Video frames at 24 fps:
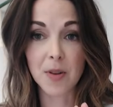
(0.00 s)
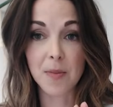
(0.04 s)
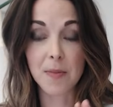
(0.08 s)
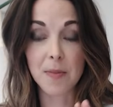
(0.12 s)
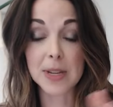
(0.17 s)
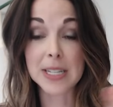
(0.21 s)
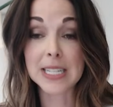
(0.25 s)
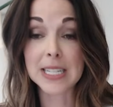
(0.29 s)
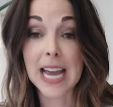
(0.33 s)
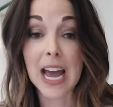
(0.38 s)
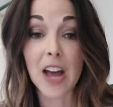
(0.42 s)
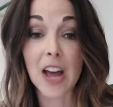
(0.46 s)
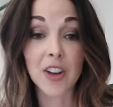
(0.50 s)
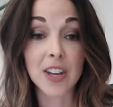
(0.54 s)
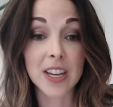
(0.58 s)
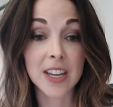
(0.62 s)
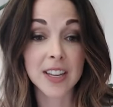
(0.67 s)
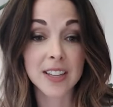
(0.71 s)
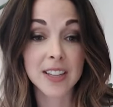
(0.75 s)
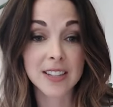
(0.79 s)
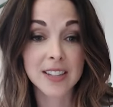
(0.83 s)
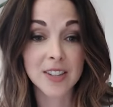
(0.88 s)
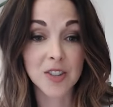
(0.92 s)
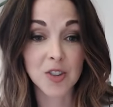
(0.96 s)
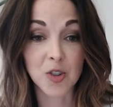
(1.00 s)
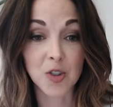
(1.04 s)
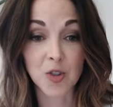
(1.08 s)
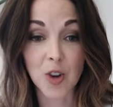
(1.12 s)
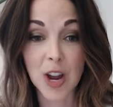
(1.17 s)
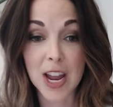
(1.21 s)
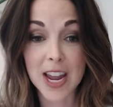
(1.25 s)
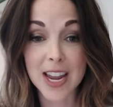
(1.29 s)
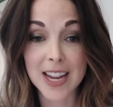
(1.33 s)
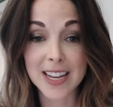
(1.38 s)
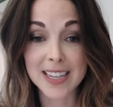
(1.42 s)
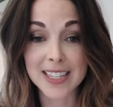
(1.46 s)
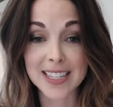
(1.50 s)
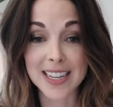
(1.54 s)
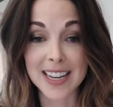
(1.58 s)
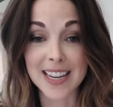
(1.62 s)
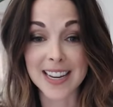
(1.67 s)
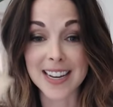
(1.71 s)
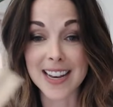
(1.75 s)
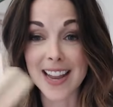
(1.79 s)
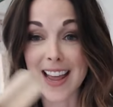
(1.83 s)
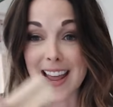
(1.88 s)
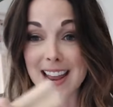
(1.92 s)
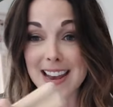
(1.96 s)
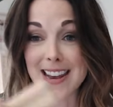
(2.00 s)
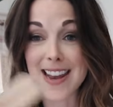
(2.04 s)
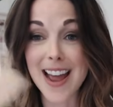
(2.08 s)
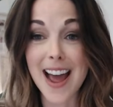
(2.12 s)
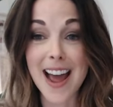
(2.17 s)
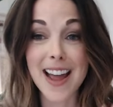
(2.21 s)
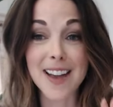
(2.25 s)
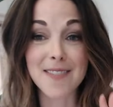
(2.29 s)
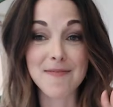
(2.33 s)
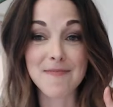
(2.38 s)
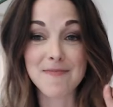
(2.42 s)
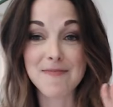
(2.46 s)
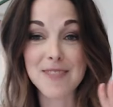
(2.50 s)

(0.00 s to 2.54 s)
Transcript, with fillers: medallions straight and not,